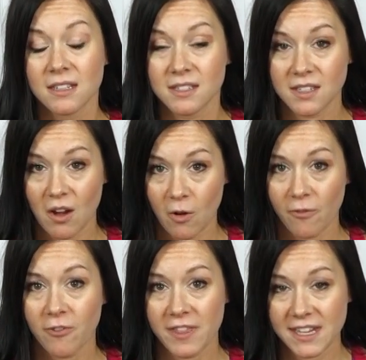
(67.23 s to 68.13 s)
So,
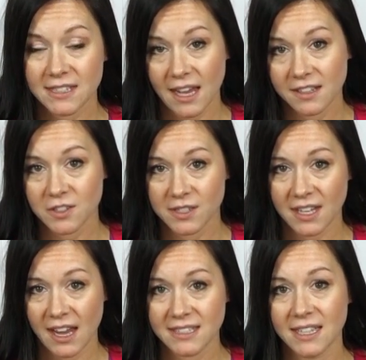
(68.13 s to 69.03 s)
for these
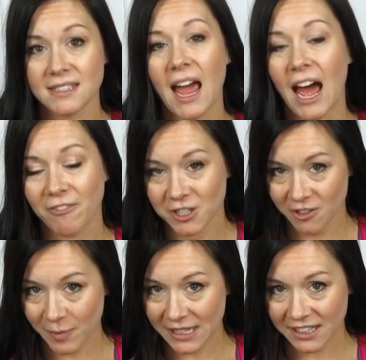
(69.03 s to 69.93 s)
exercises, after
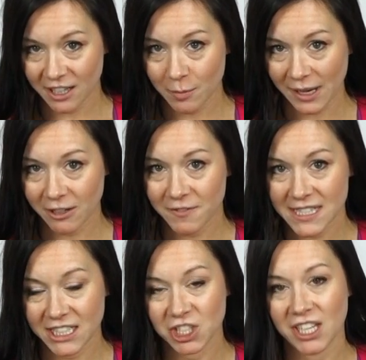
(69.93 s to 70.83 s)
you've been cleared by your
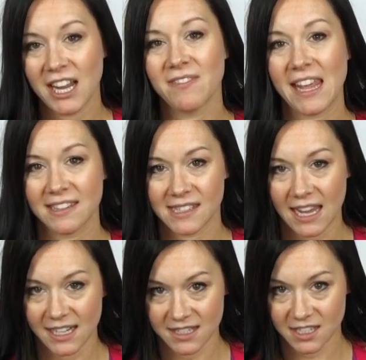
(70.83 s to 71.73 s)
physician and they
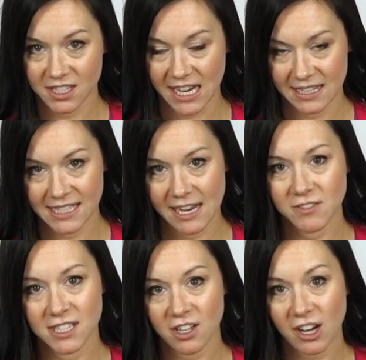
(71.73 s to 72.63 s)
said it's safe
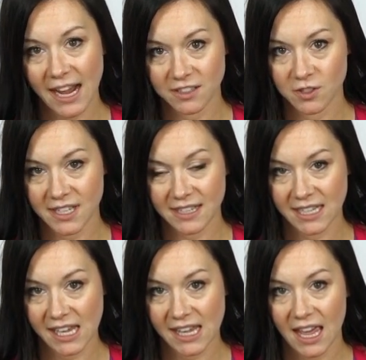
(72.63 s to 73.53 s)
to start
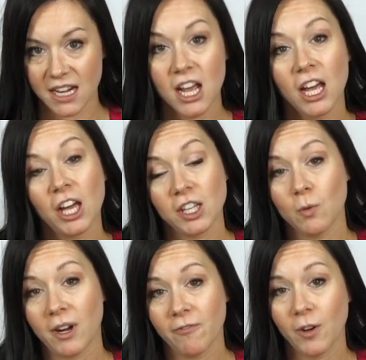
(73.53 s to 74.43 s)
exercising again, you
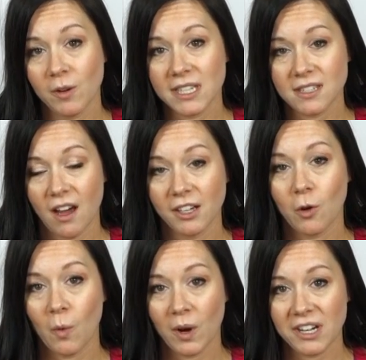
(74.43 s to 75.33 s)
want to focus on
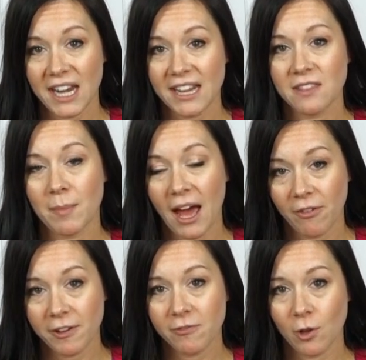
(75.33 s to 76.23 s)
coordinating the
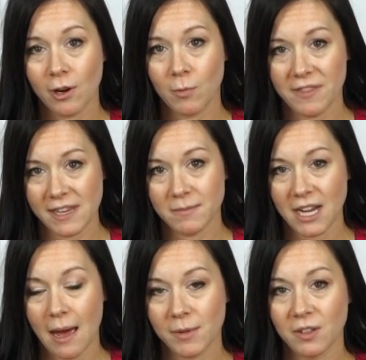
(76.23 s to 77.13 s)
pelvic floor with the
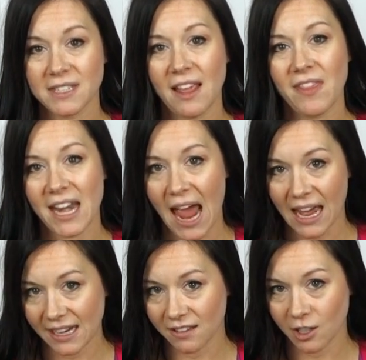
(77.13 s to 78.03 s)
abdominals and then
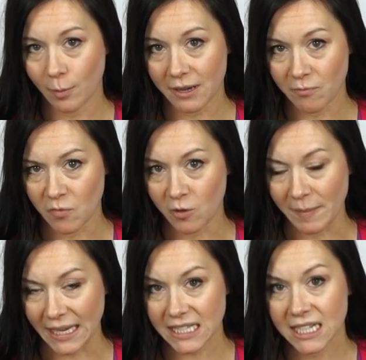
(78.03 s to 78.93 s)
adding a little bit of
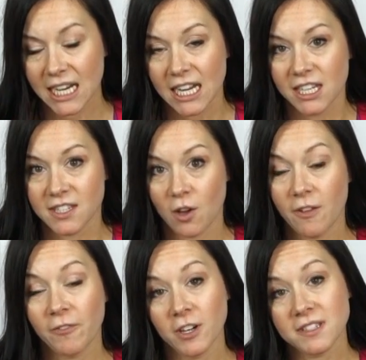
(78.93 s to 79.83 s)
movement. So,
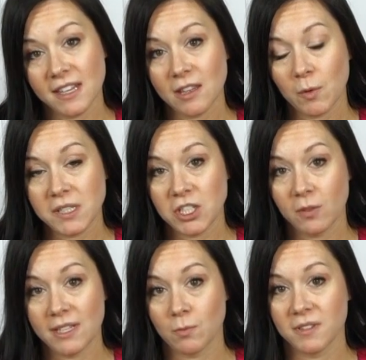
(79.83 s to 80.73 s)
the first thing that we'll
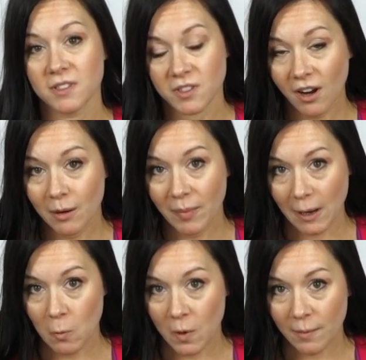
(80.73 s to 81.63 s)
do is we'll start
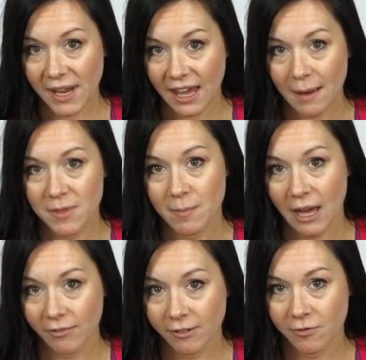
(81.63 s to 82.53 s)
by warming up the
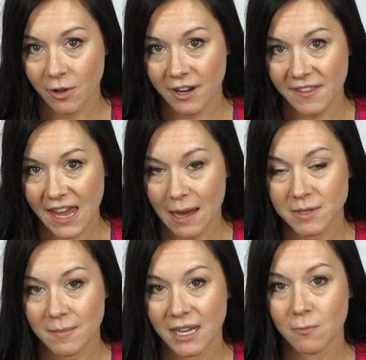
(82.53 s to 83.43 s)
pelvic floor and the
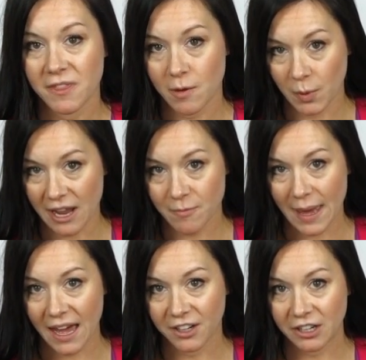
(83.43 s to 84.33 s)
abdomen with the breath
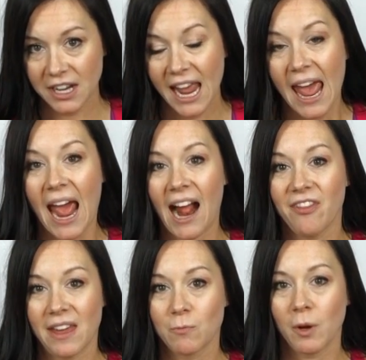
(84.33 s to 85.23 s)
pattern,
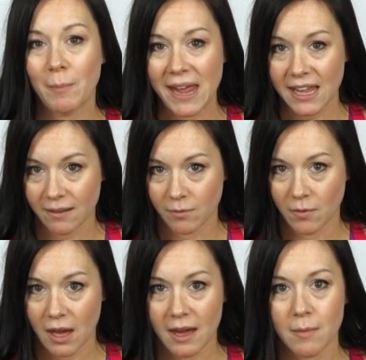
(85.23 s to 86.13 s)
and then we'll make
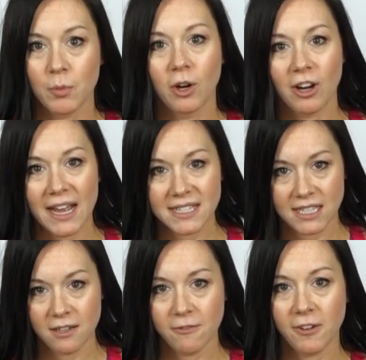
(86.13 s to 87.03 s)
a uh,
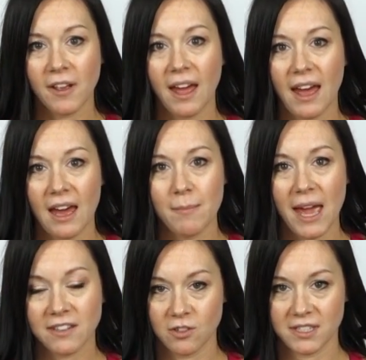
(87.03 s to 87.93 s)
progressive um,
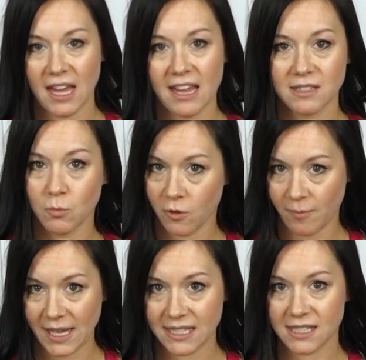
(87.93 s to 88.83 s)
exercise
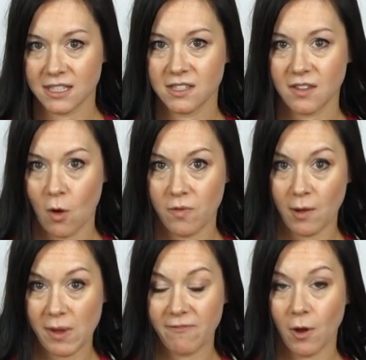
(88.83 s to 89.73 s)
movements so
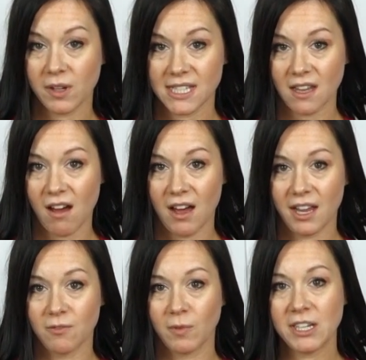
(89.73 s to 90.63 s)
that we focus
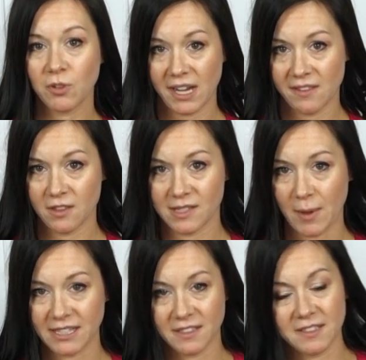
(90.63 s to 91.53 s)
on retraining those
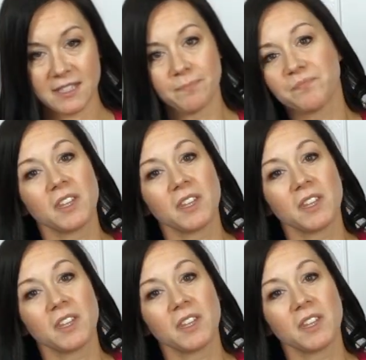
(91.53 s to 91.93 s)
muscles.